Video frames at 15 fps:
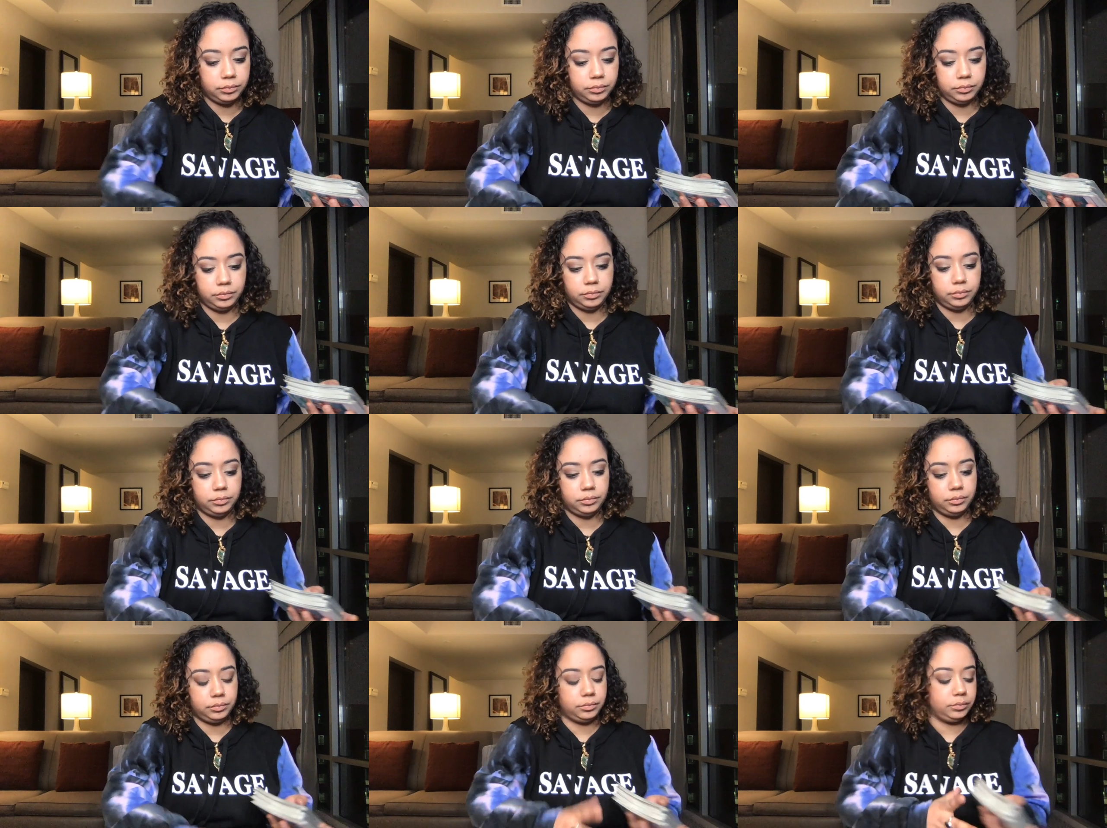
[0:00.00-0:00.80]

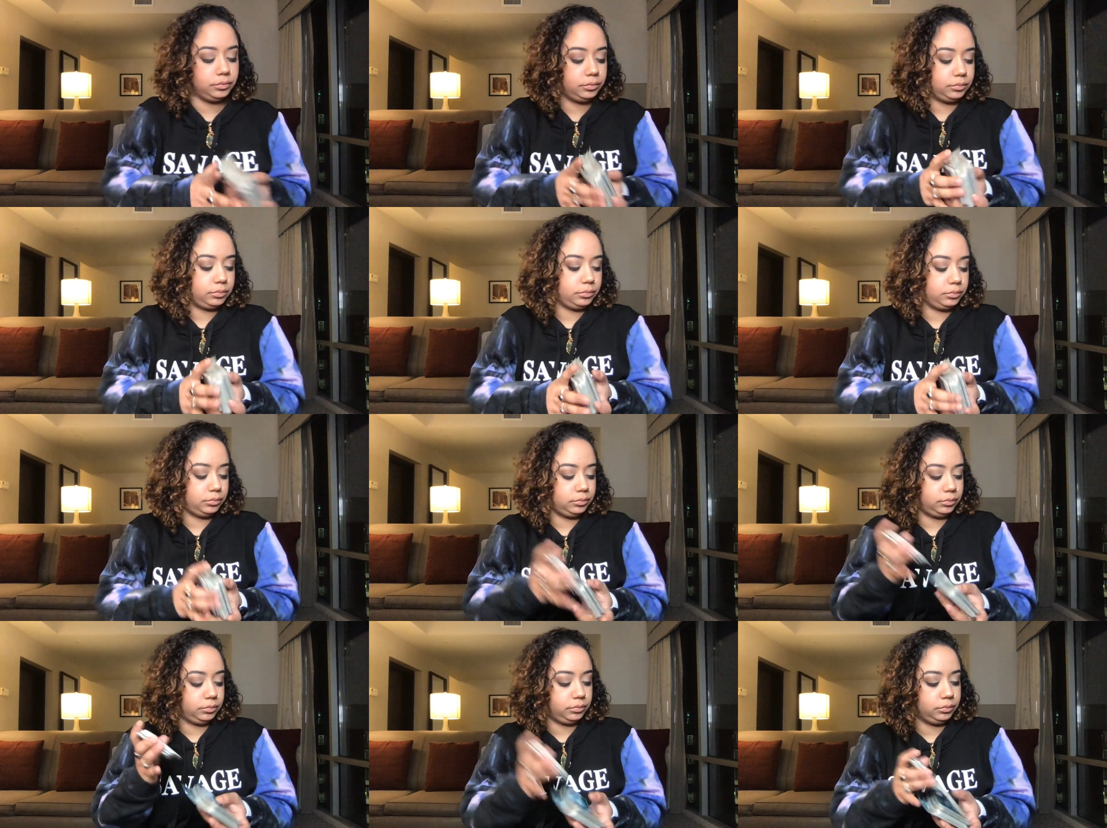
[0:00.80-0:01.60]

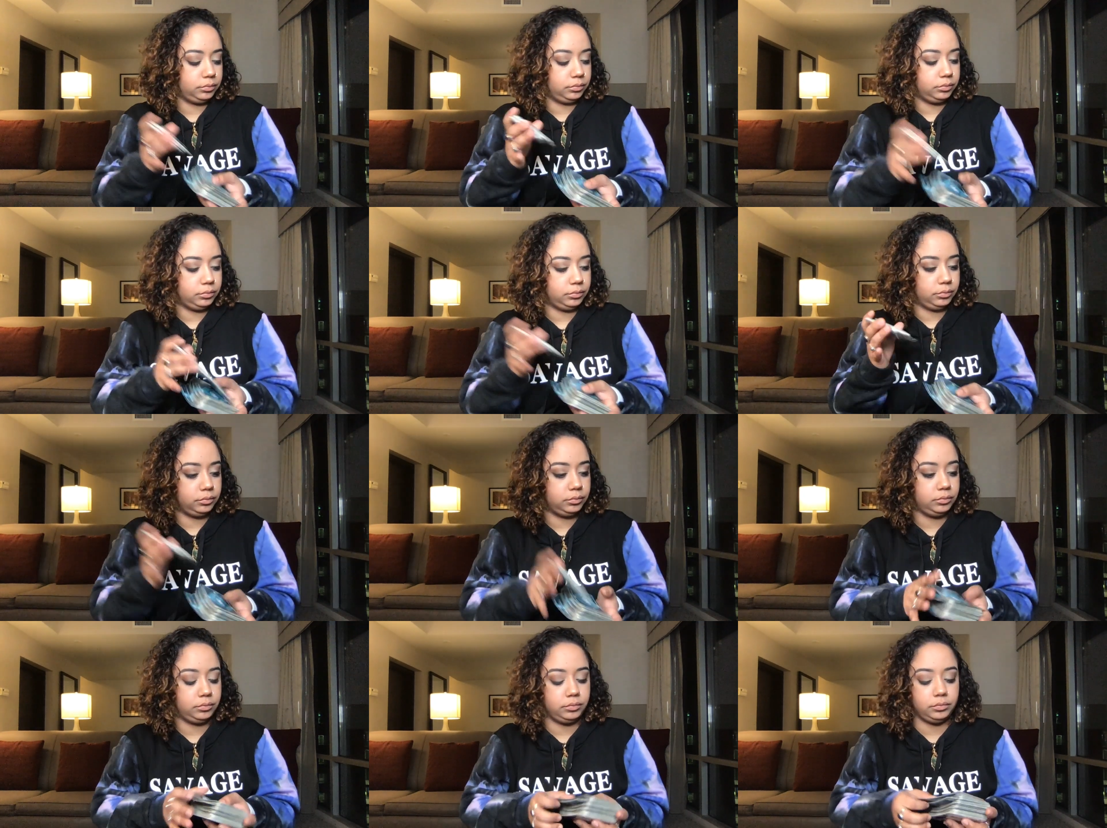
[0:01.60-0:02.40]

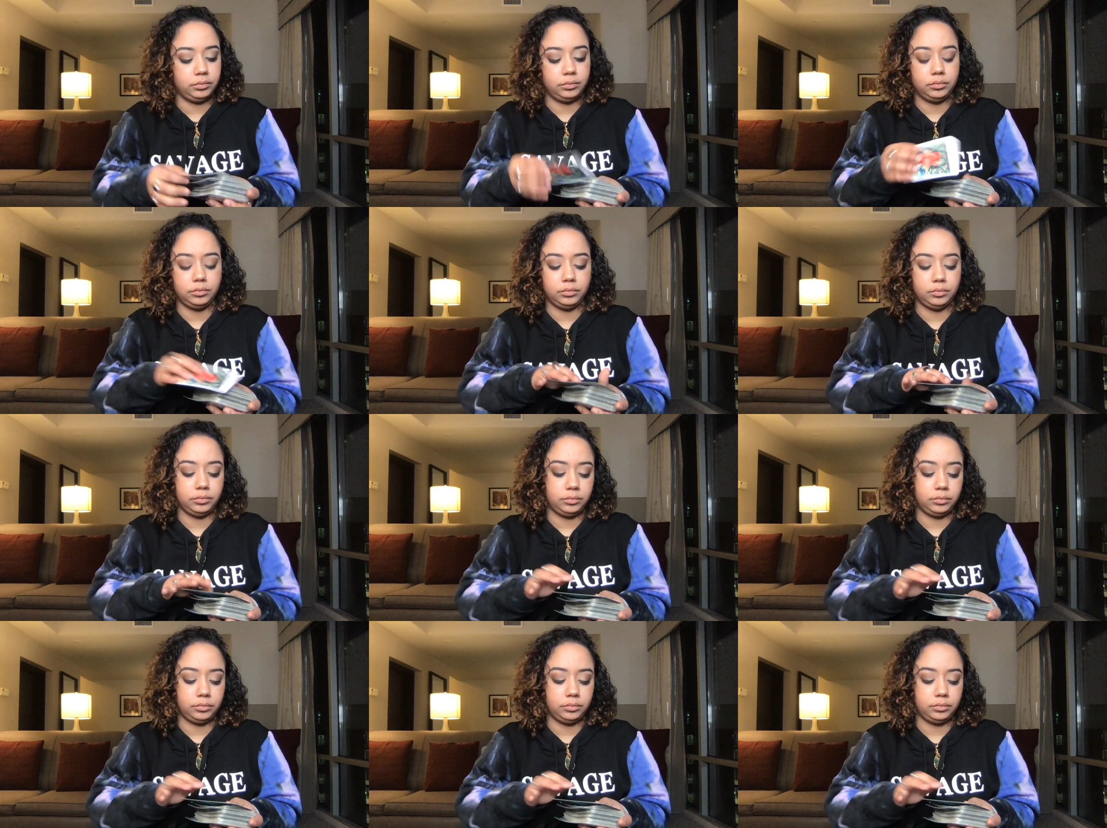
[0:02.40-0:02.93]
(no one is talking)